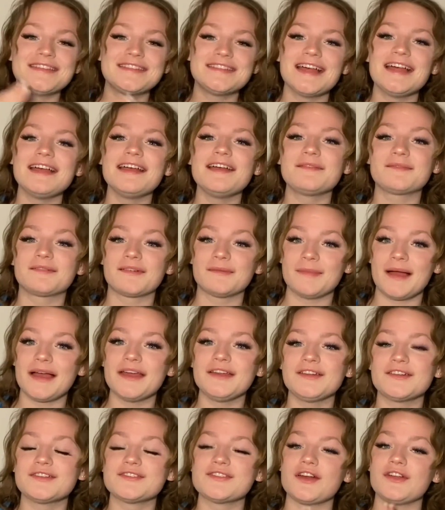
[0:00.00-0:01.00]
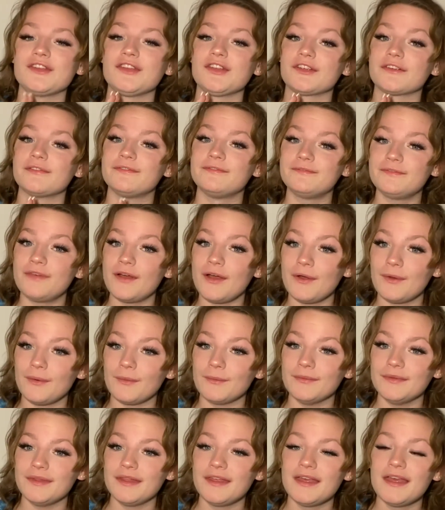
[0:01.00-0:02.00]
Set reminders on your
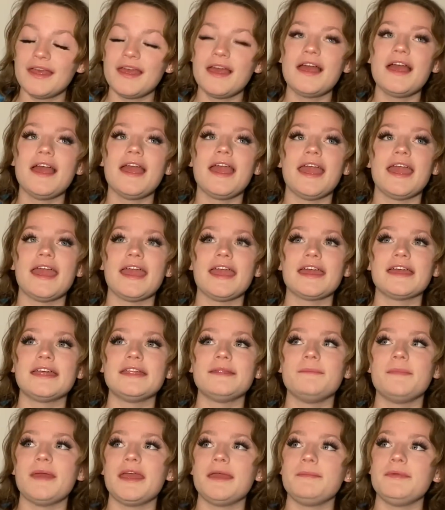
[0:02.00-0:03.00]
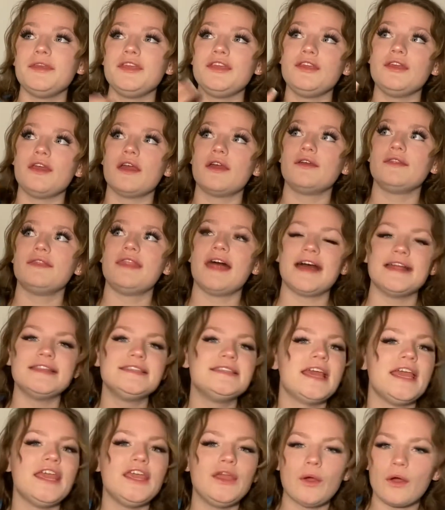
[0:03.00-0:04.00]
phone. And maybe
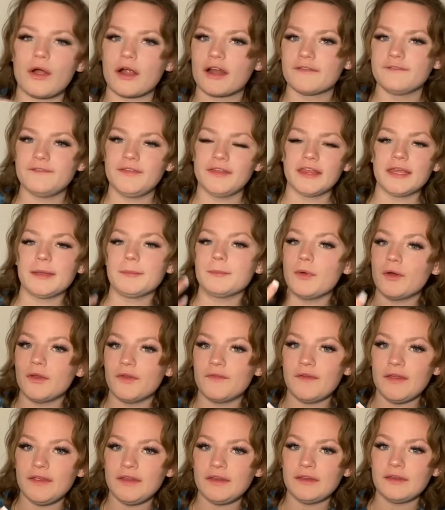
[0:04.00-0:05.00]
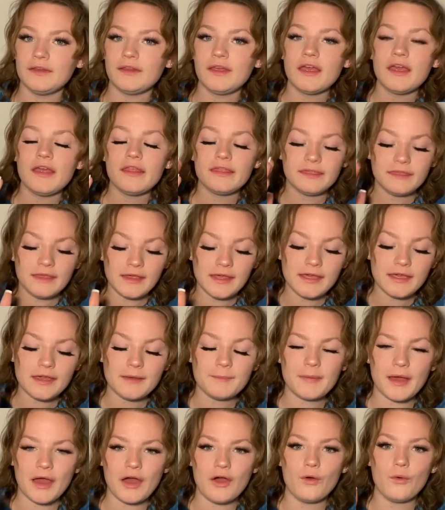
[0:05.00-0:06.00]
that day you aren't feeling motivated. Think
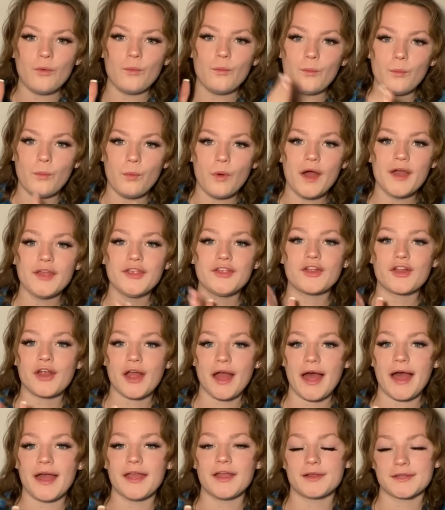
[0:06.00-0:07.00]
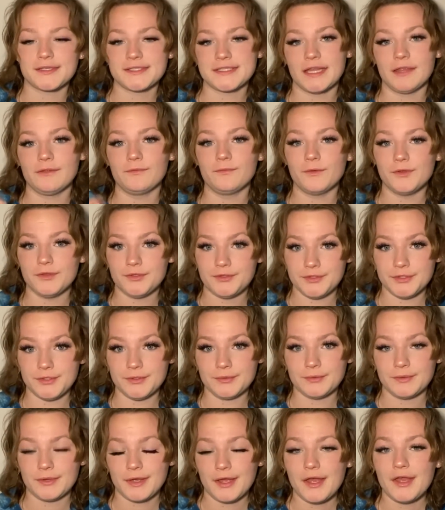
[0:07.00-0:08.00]
about what your higher self would
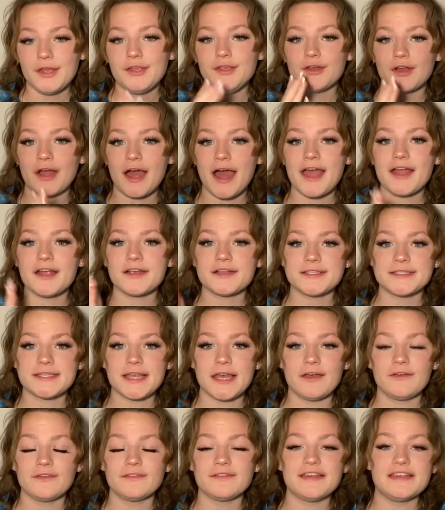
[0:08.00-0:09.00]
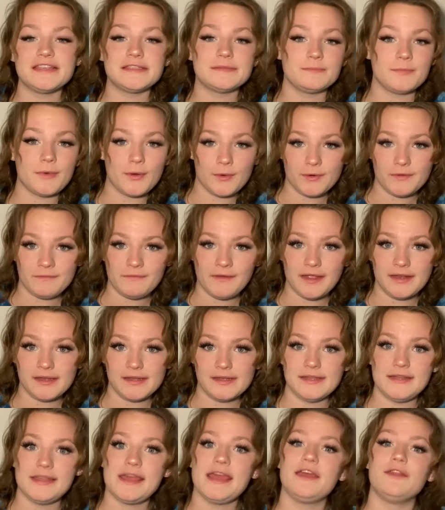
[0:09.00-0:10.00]
do. Your higher self is
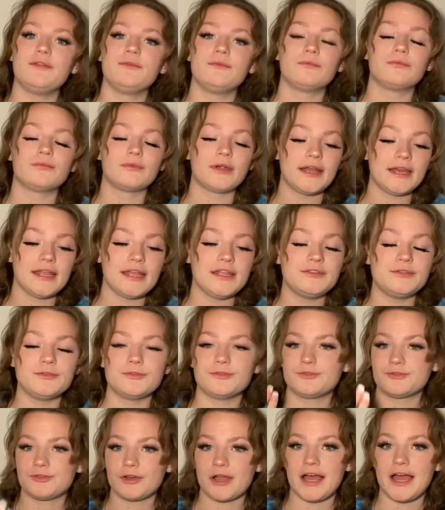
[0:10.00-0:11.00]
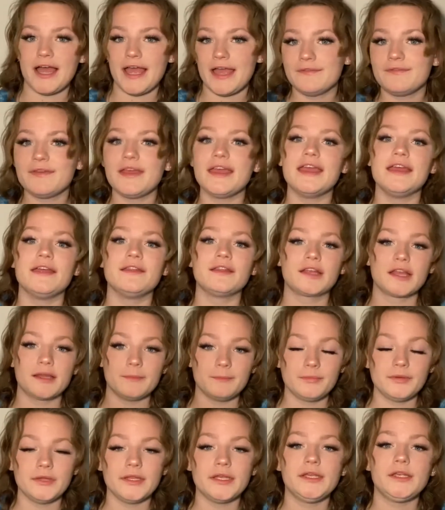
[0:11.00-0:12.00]
motivated and ready to strive and
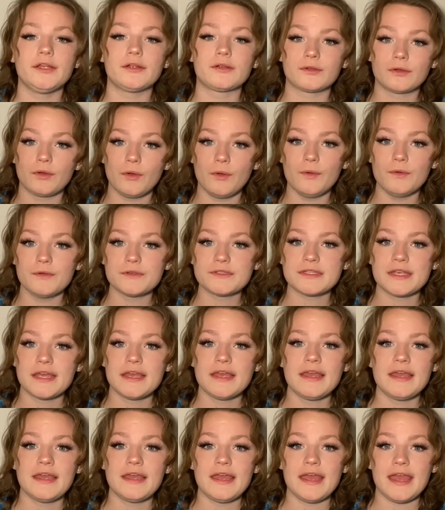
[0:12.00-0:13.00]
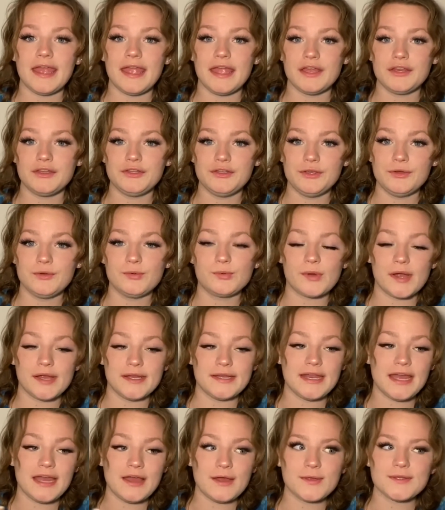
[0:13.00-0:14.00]
complete your goals. And you
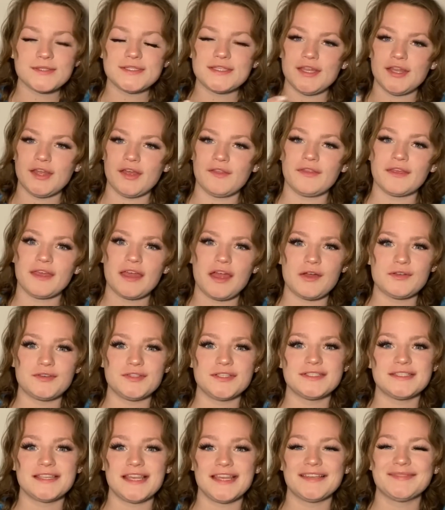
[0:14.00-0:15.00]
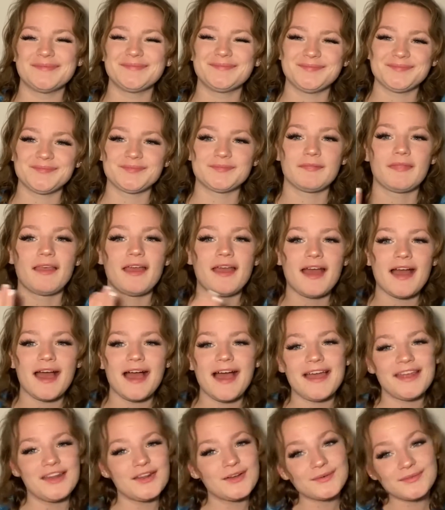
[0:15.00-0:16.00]
right now sitting on the couch is like,
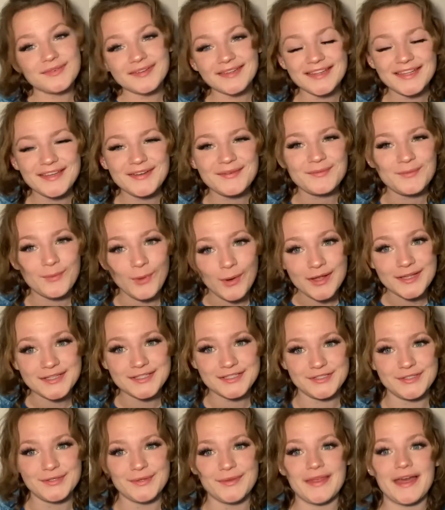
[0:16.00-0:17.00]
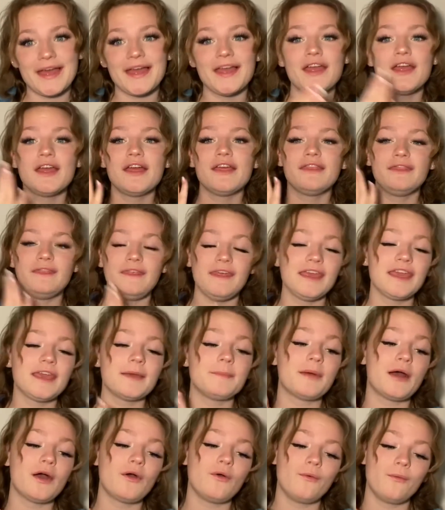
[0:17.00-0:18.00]
I don't really want to do that.
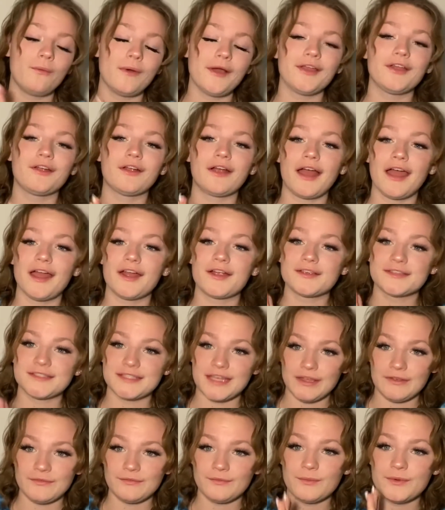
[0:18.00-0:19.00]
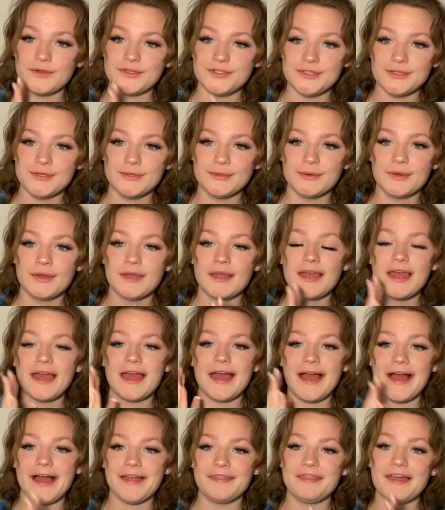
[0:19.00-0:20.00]
Think about what your higher self would do
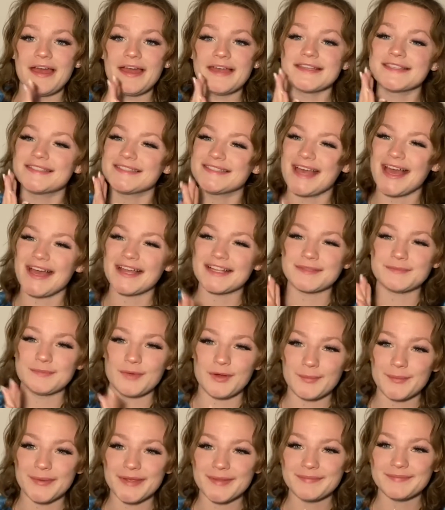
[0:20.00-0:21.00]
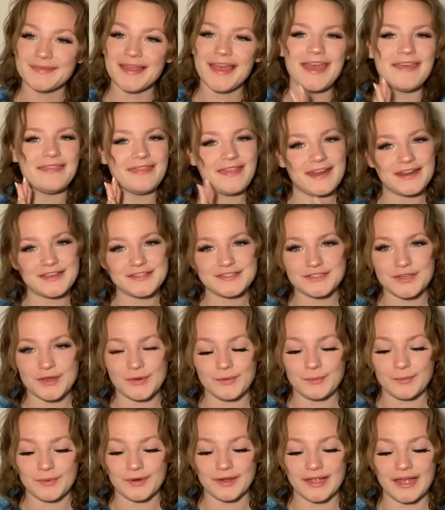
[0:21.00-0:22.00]
at that exact moment, and that is
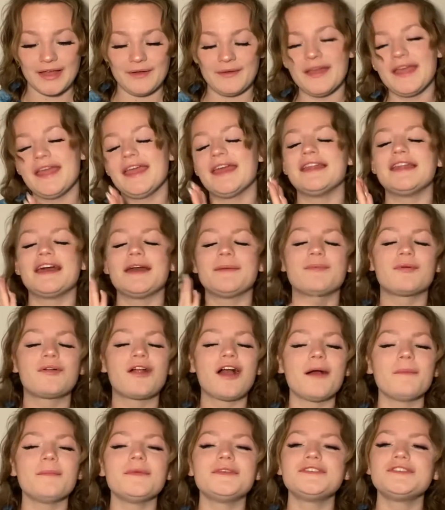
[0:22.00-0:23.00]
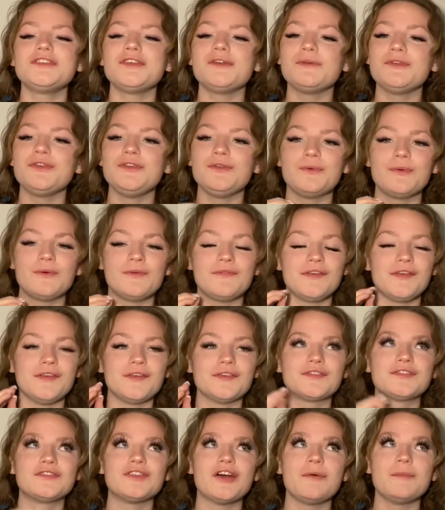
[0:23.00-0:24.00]
go and work out. And I promise you, you will
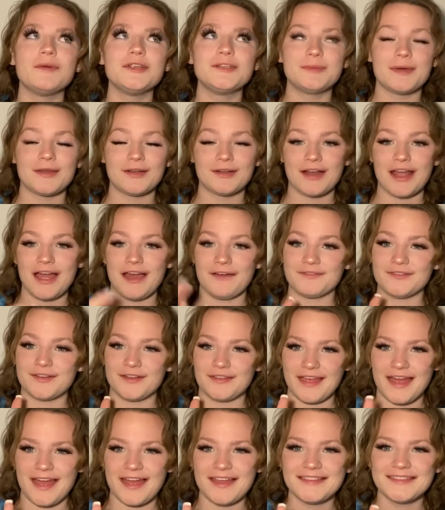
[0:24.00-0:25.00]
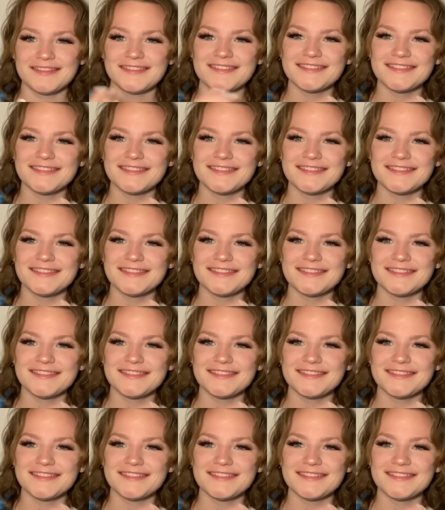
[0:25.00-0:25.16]
feel so much better after that.